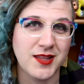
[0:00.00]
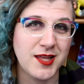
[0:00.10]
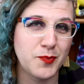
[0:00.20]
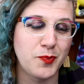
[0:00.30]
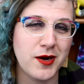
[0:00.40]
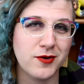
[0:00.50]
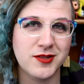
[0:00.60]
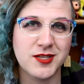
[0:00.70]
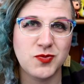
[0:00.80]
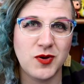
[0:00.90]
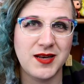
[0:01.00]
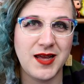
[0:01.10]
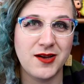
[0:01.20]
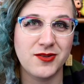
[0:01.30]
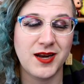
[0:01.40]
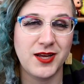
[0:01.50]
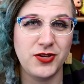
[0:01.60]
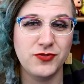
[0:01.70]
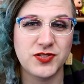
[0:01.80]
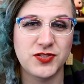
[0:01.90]
I think better of this one now than I
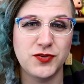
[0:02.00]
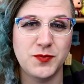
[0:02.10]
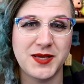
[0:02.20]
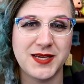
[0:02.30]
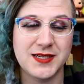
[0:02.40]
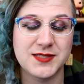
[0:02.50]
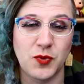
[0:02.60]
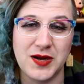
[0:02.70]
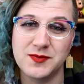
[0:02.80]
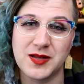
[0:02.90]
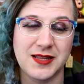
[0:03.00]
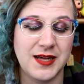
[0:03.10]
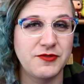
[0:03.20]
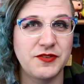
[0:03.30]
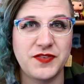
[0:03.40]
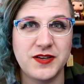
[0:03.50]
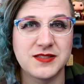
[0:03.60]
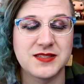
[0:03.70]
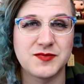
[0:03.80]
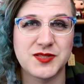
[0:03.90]
used to because, well, a lot of it
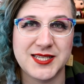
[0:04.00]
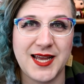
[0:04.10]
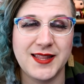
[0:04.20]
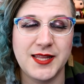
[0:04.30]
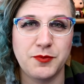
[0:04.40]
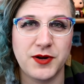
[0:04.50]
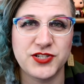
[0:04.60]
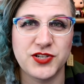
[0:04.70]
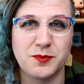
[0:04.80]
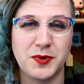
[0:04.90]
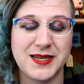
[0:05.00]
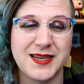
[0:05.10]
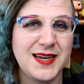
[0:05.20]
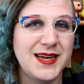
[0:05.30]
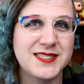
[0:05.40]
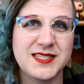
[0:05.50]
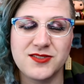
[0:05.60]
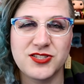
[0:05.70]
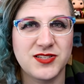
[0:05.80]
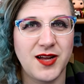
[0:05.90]
feels sadly prescient, but still
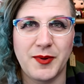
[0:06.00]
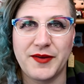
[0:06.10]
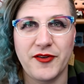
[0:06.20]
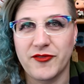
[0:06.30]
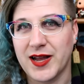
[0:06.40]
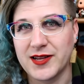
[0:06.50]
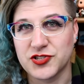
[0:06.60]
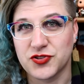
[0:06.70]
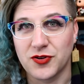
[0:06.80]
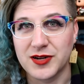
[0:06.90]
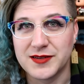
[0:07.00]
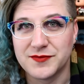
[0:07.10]
just not my favorite kind of story.